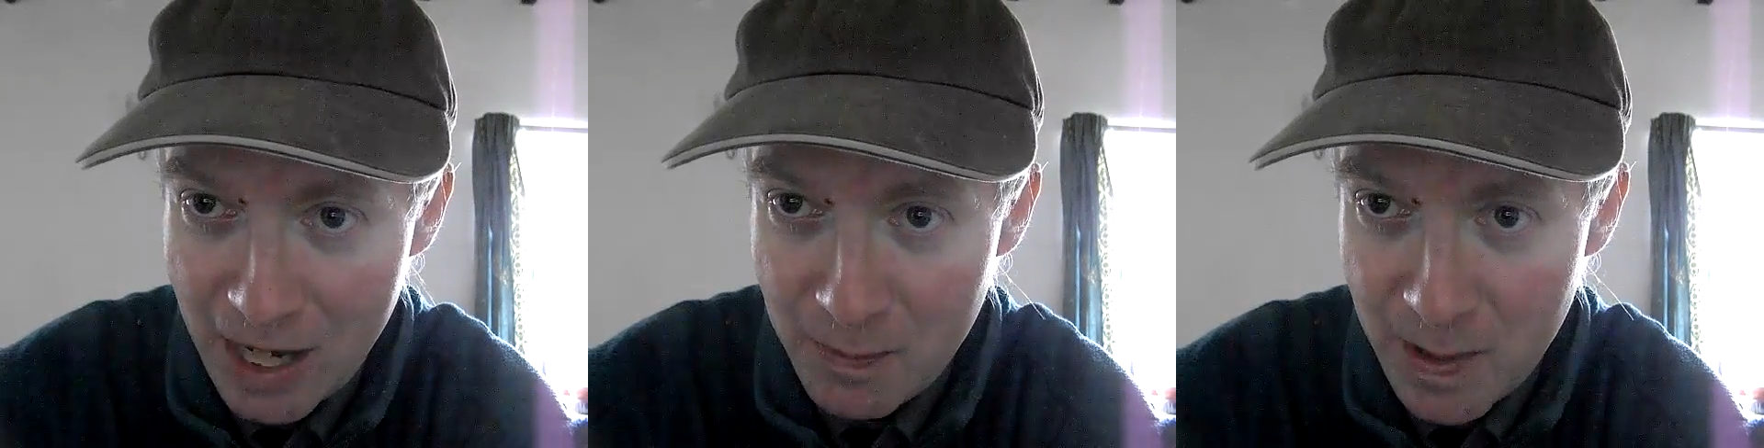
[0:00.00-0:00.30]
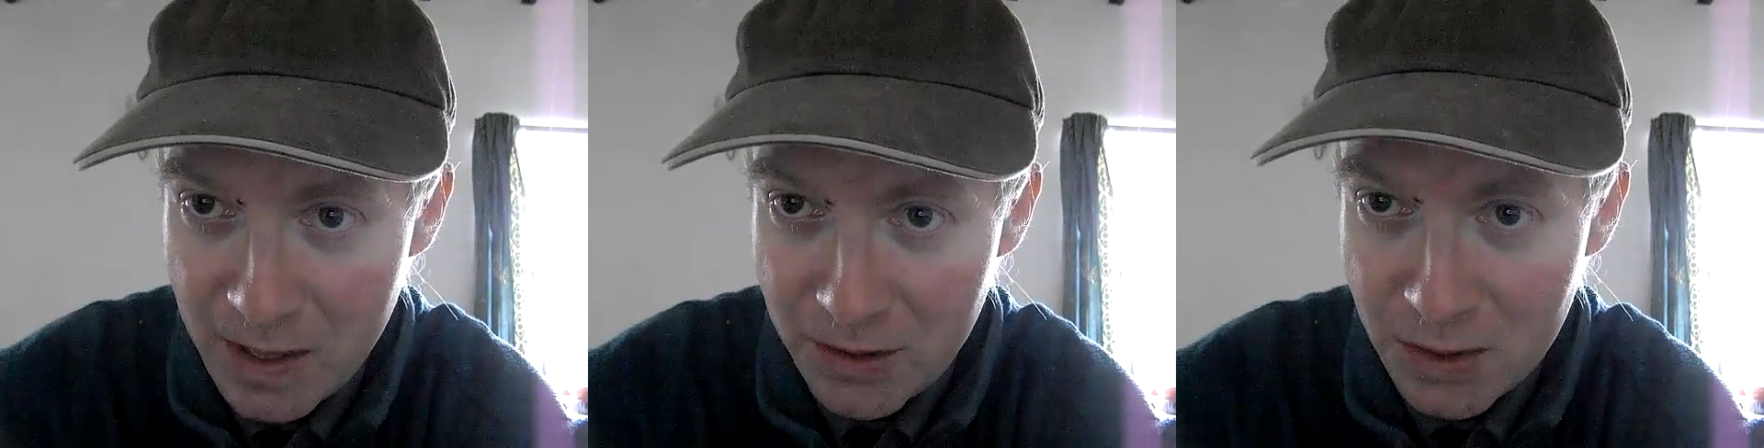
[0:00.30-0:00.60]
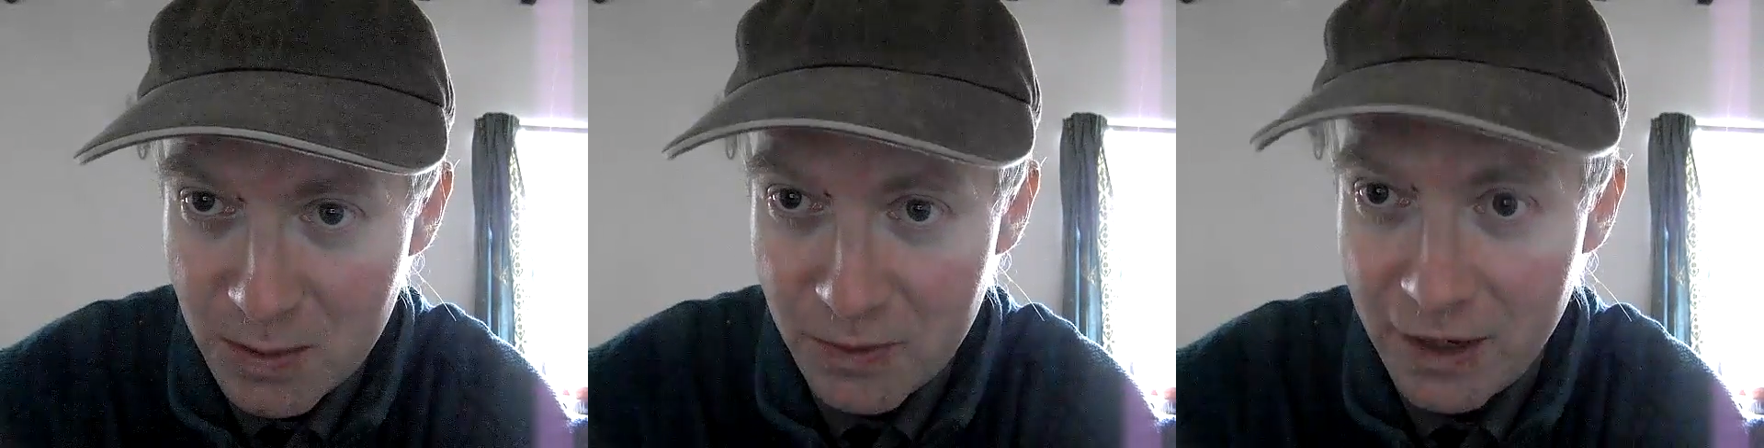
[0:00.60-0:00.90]
big
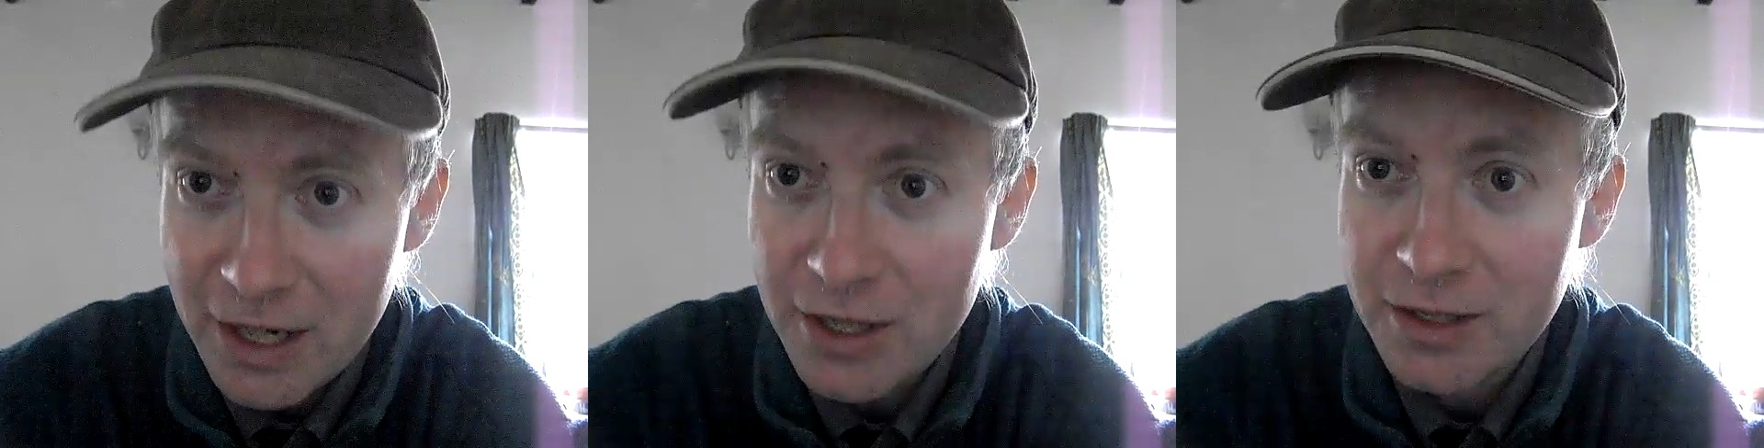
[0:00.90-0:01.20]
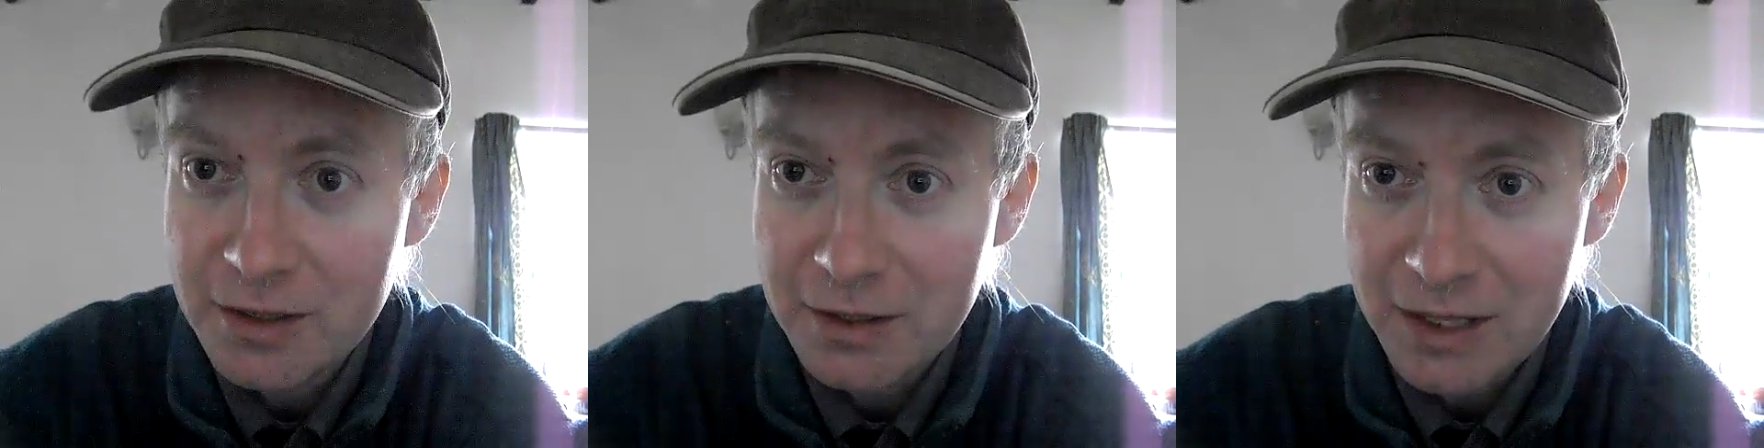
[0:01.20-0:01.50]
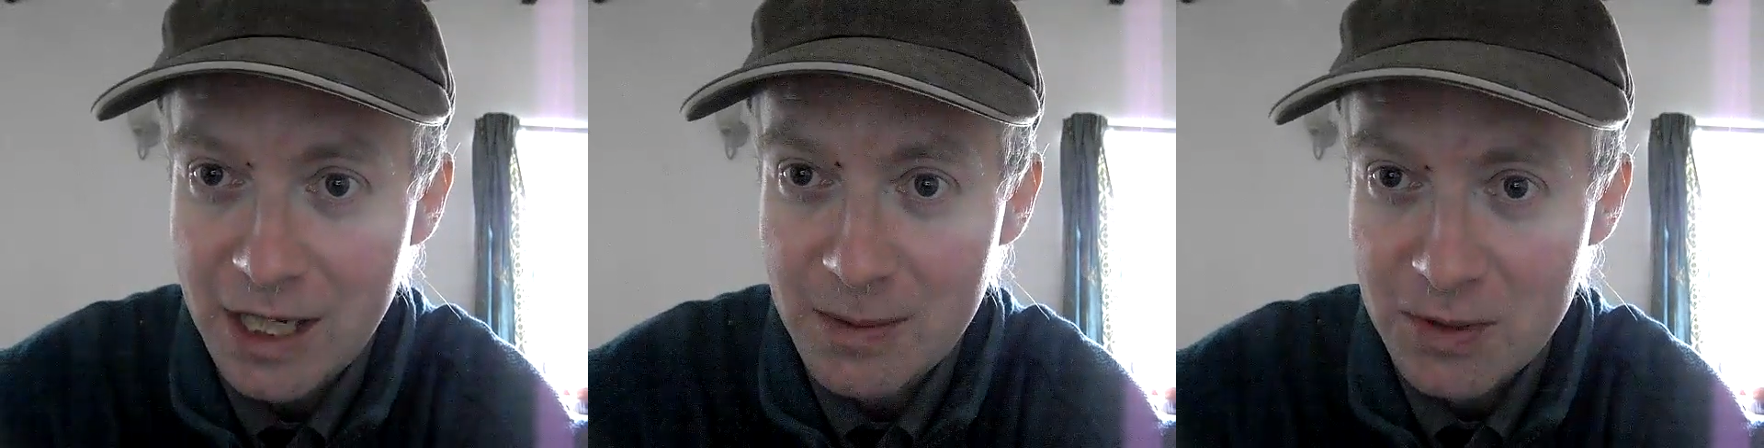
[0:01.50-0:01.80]
corporation and
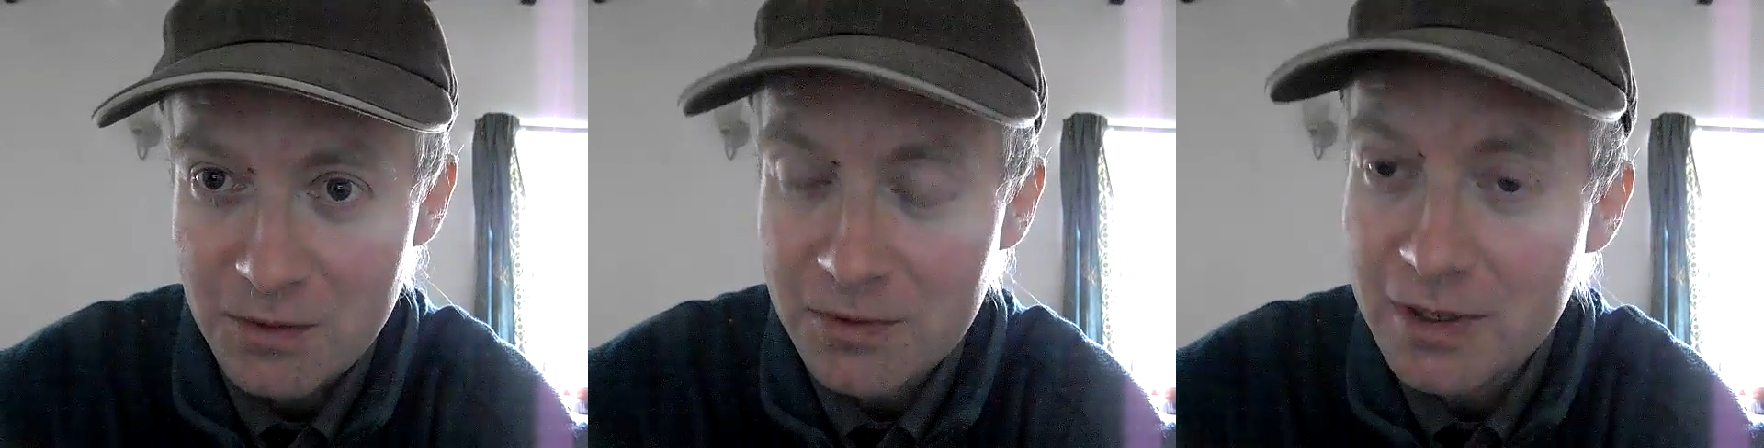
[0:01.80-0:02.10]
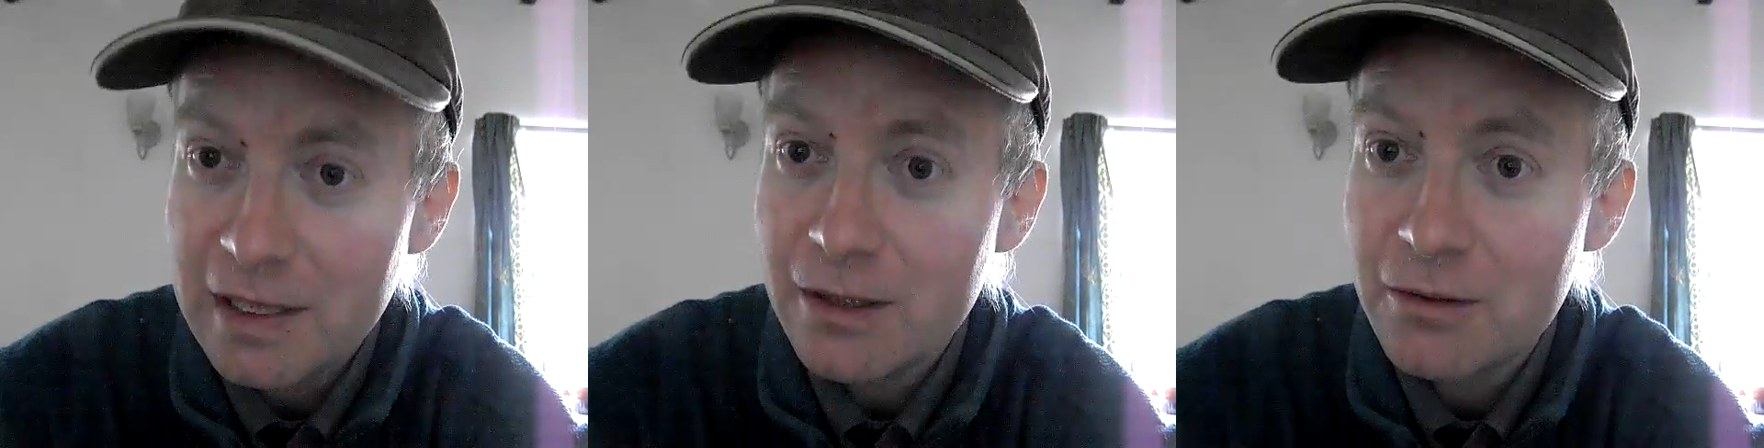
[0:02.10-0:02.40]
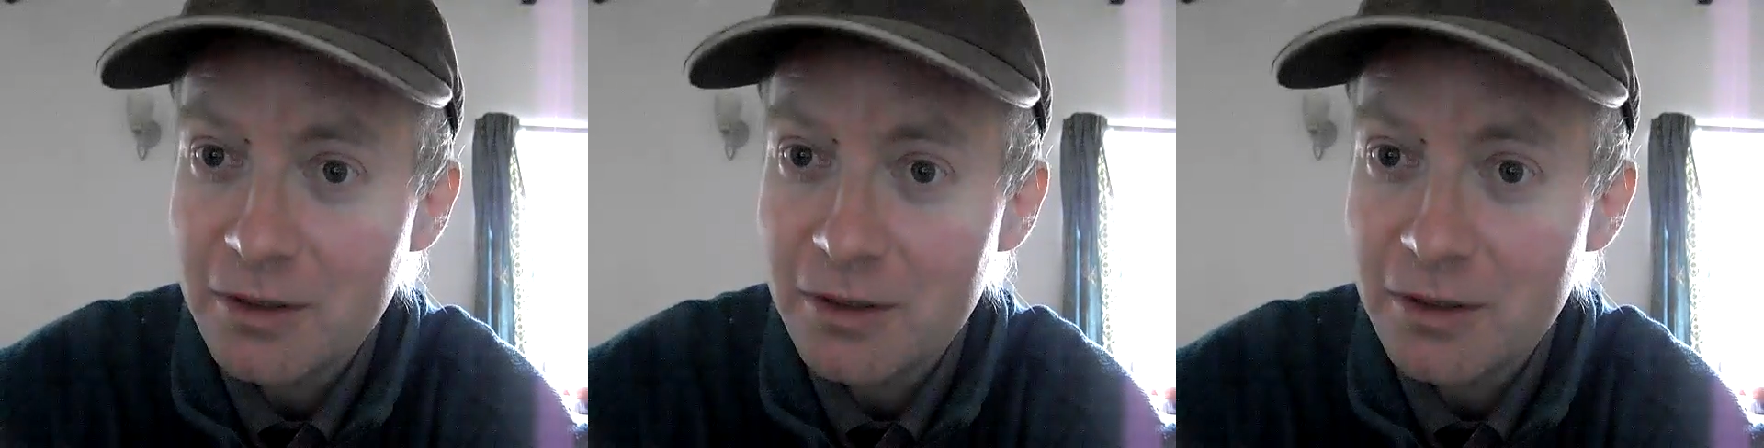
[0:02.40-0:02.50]
keeps all the little